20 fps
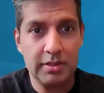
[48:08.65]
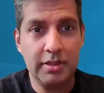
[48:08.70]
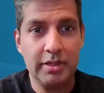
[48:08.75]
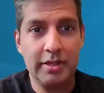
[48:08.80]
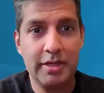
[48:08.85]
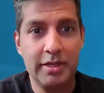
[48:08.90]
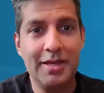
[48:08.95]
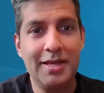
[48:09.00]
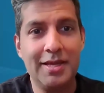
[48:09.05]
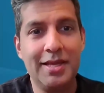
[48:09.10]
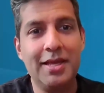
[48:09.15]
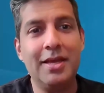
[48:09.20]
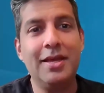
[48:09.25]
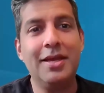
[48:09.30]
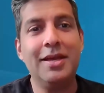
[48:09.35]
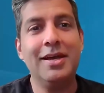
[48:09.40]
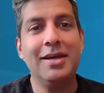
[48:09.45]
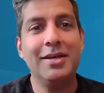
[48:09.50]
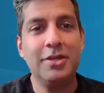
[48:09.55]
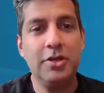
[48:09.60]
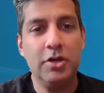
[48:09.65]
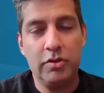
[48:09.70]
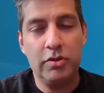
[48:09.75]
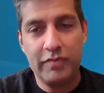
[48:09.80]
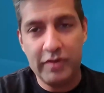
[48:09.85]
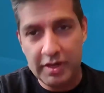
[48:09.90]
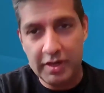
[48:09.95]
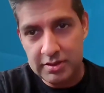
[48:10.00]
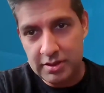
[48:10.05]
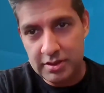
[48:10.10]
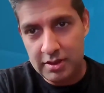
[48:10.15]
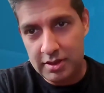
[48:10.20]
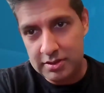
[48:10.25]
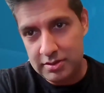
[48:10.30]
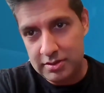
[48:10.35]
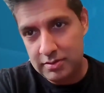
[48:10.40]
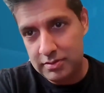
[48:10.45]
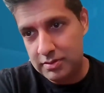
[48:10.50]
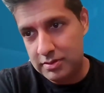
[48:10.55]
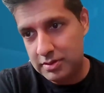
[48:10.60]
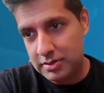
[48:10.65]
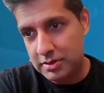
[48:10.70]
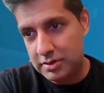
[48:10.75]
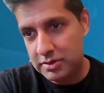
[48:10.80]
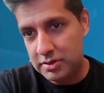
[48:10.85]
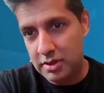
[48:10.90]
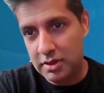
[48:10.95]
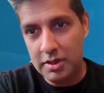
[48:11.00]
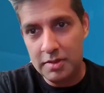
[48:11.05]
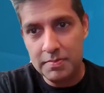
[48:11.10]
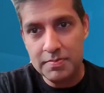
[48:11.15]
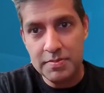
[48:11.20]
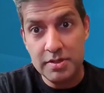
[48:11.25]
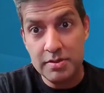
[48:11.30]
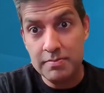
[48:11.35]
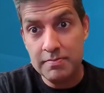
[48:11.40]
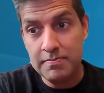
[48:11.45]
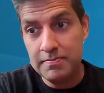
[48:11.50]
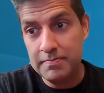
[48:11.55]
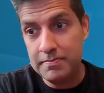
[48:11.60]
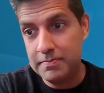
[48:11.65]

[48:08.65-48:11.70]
Like, if I talk to a startup and